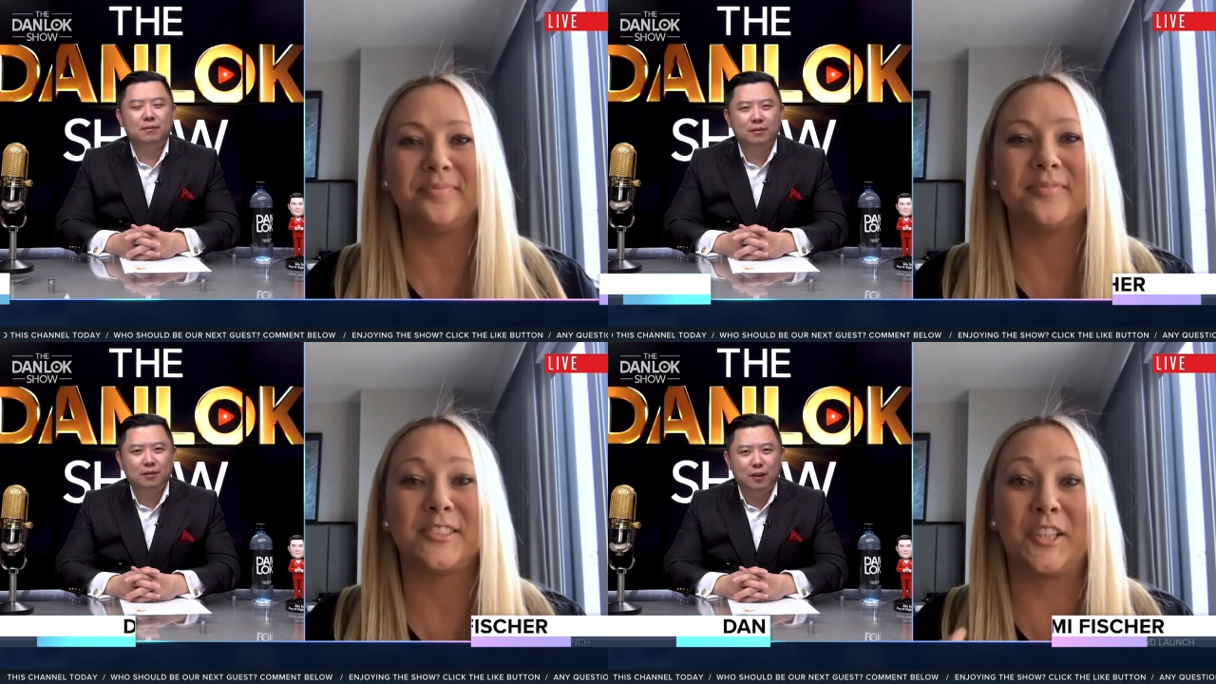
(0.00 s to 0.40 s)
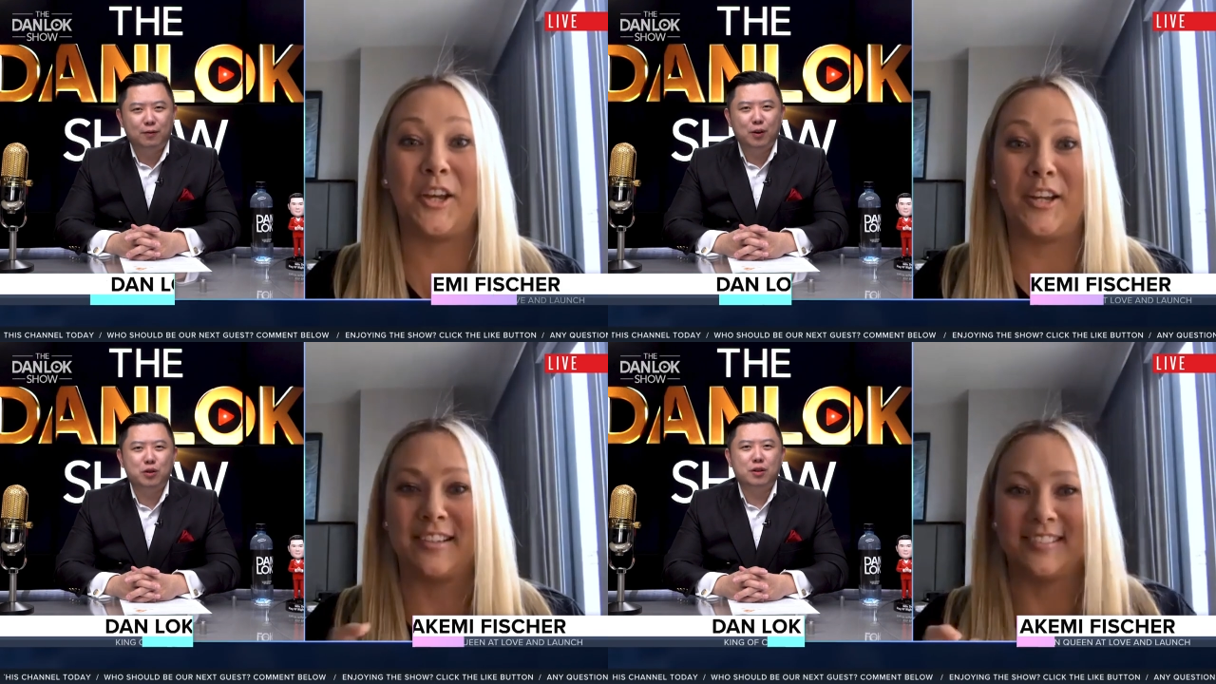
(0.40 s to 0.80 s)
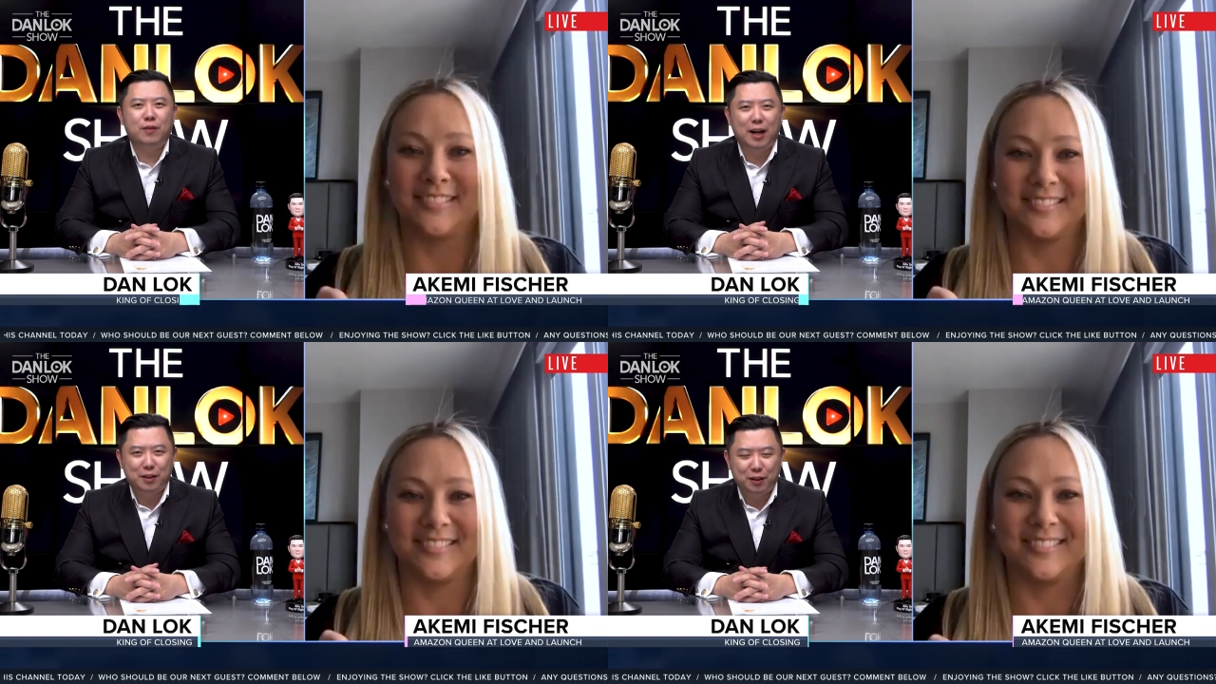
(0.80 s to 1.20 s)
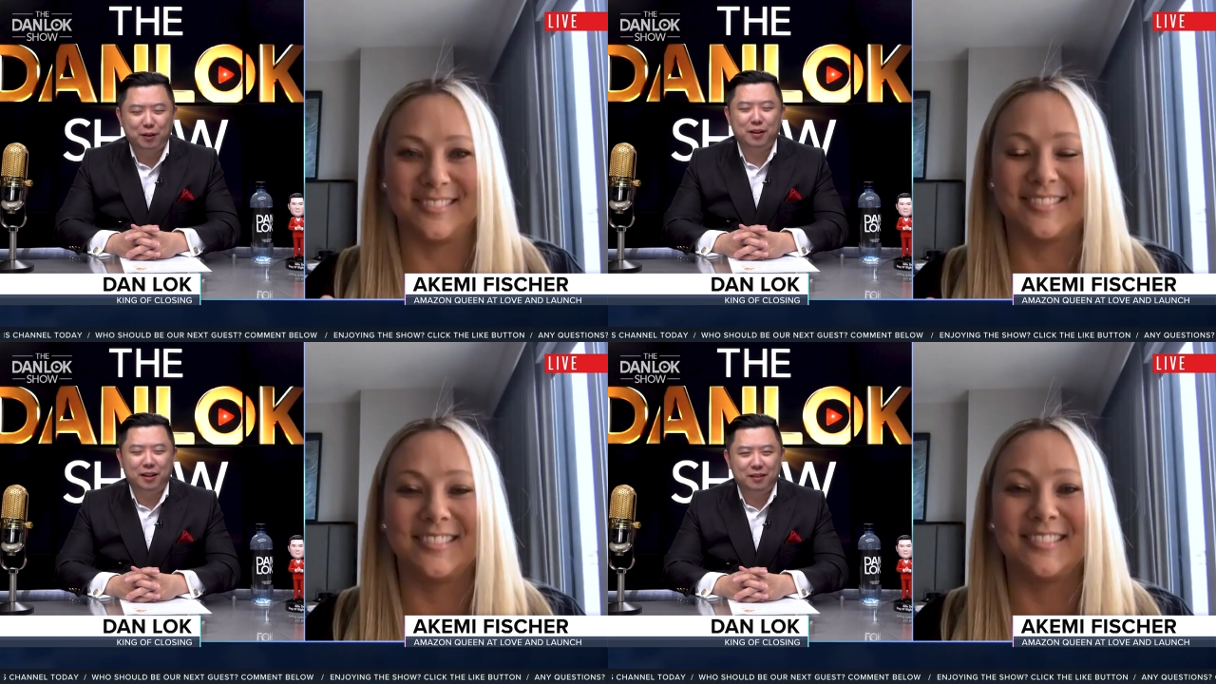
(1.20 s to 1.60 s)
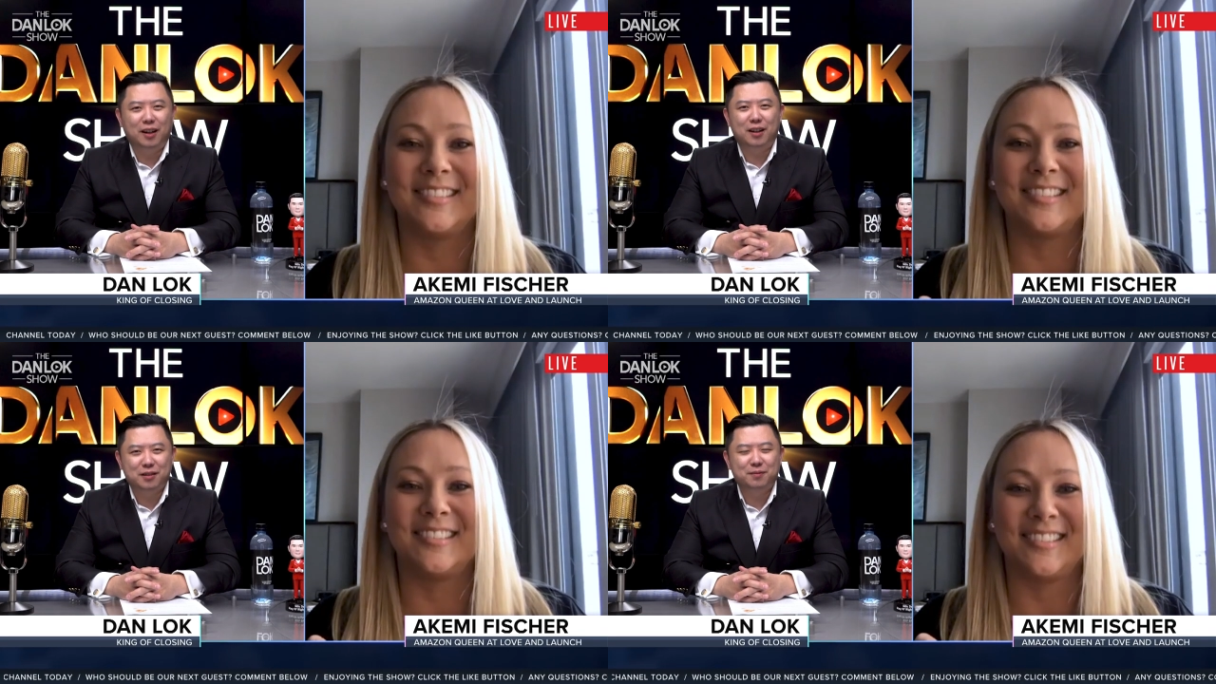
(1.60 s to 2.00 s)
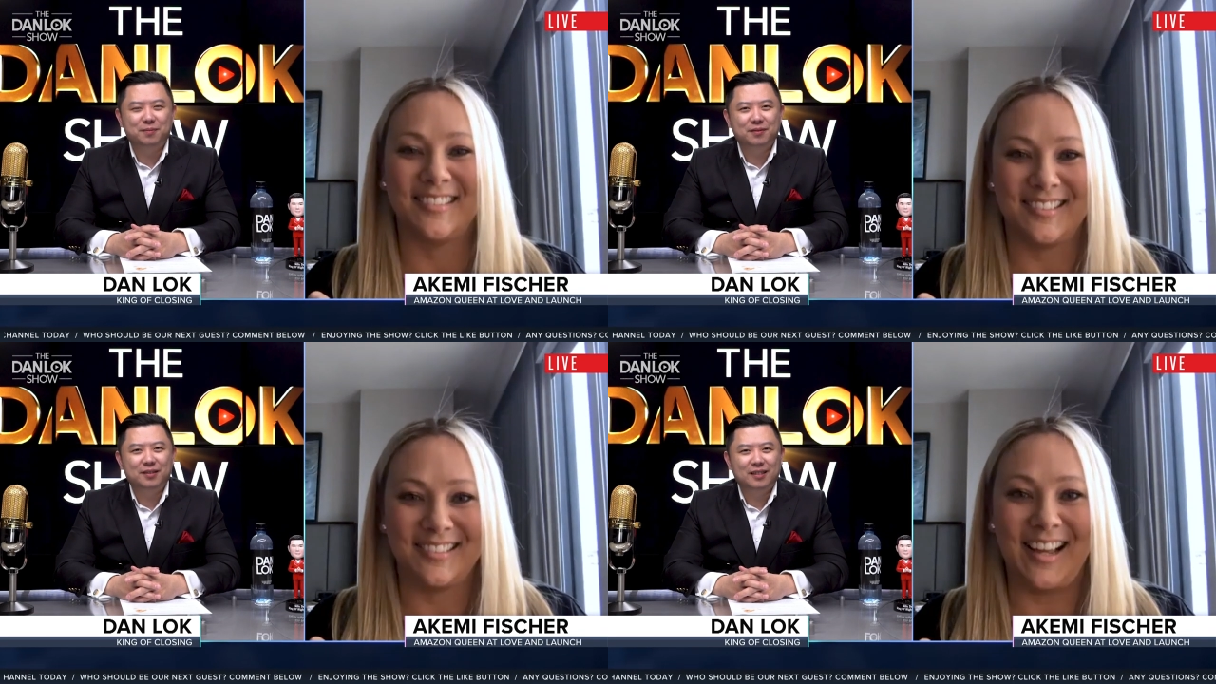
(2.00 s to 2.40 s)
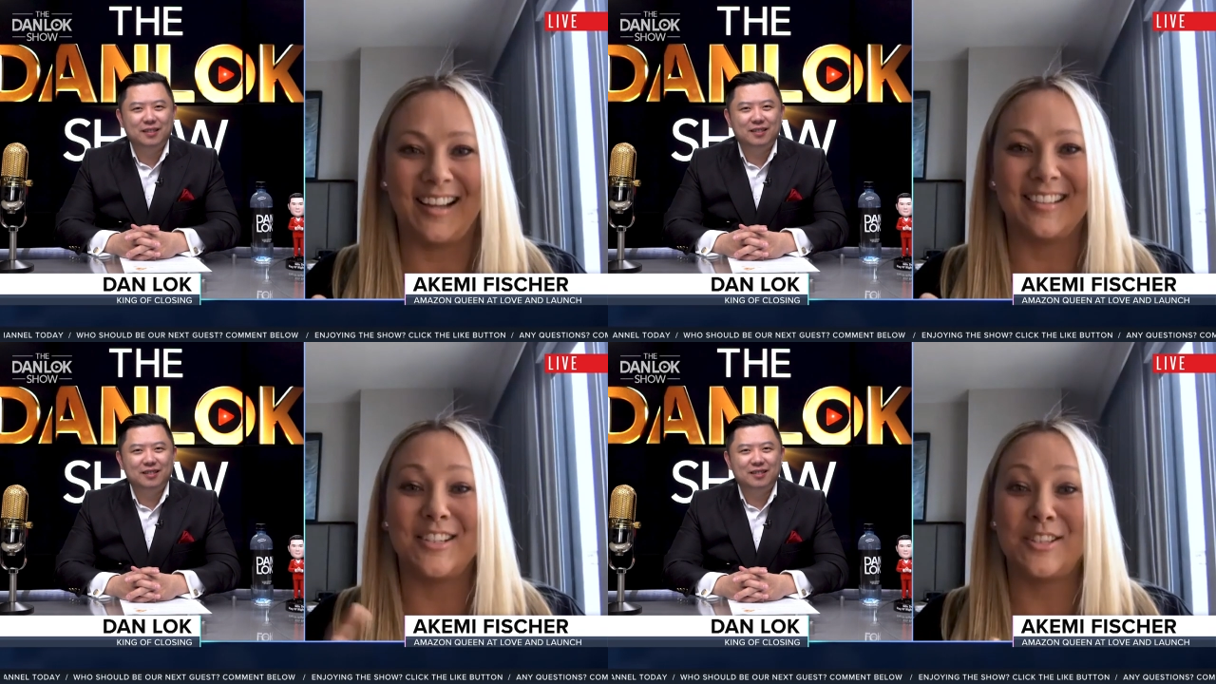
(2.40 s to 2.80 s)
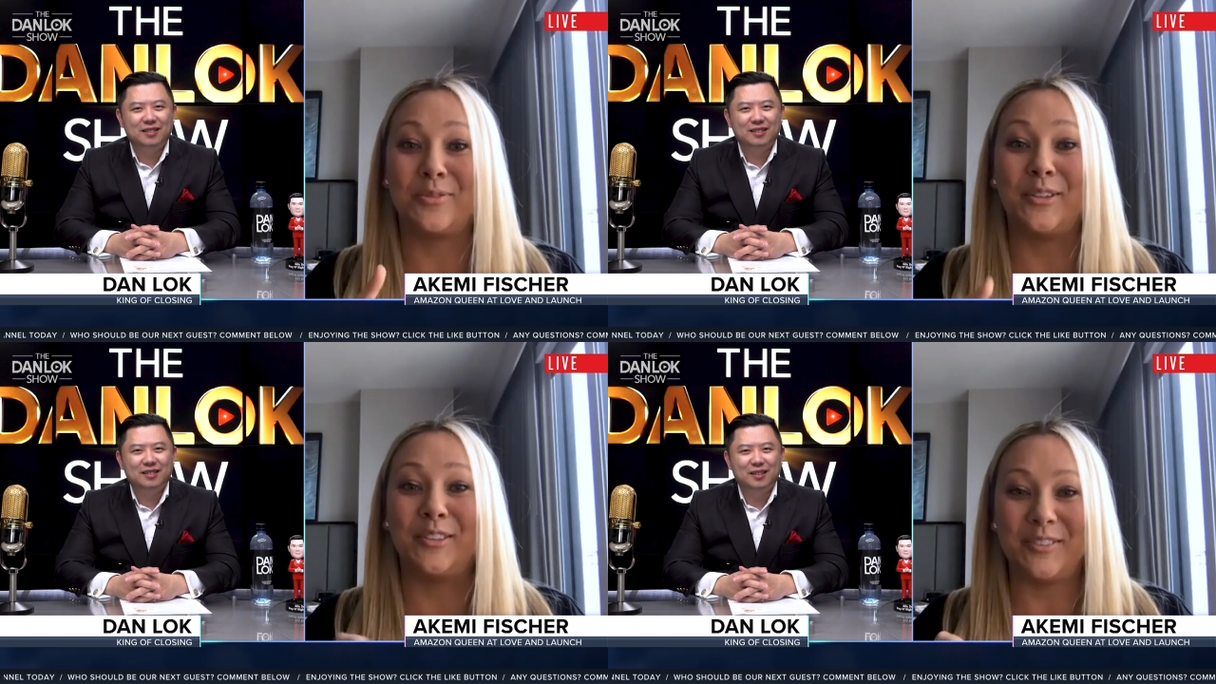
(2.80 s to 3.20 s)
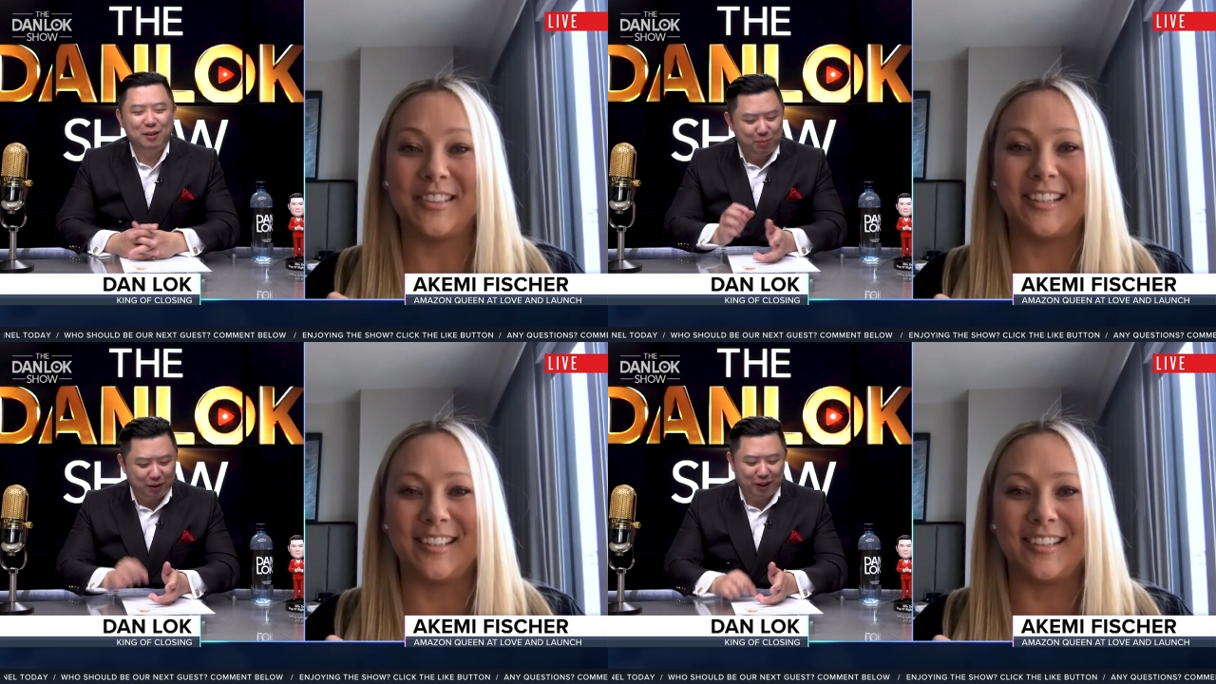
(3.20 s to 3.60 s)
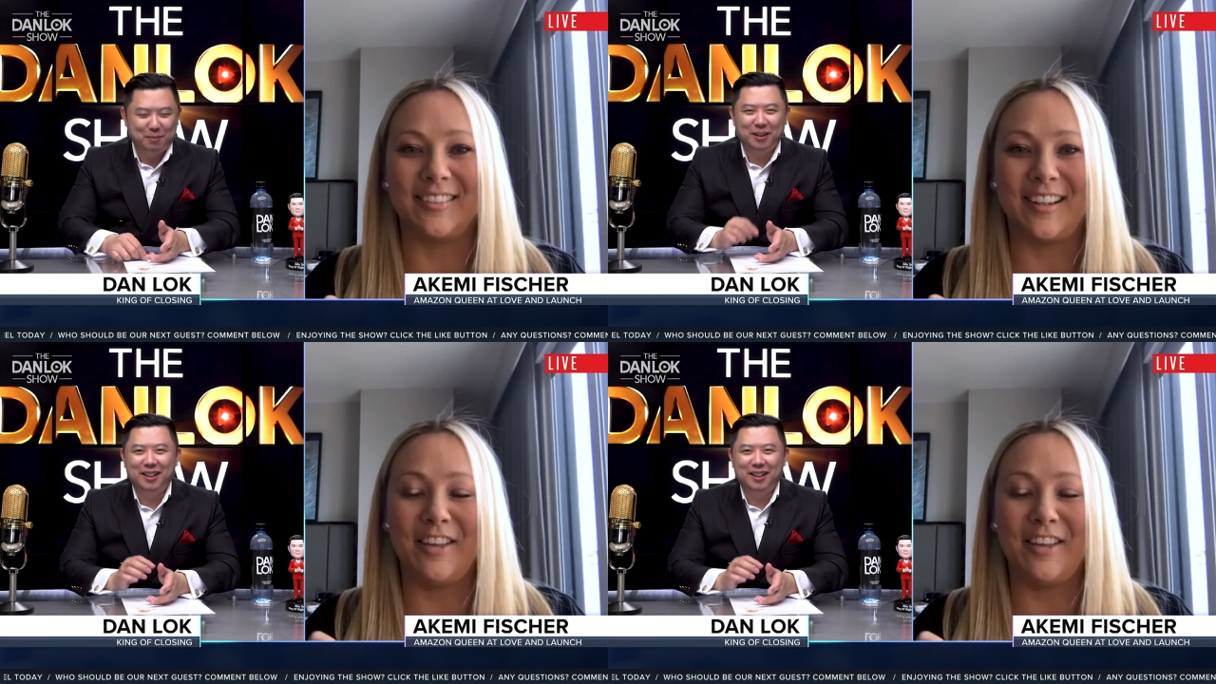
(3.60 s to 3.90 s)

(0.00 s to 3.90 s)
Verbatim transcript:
Speaker 1: It's good.
Speaker 2: The future is faster than you think. Awesome.
Speaker 1: It's really, really good.
Speaker 2: Well done,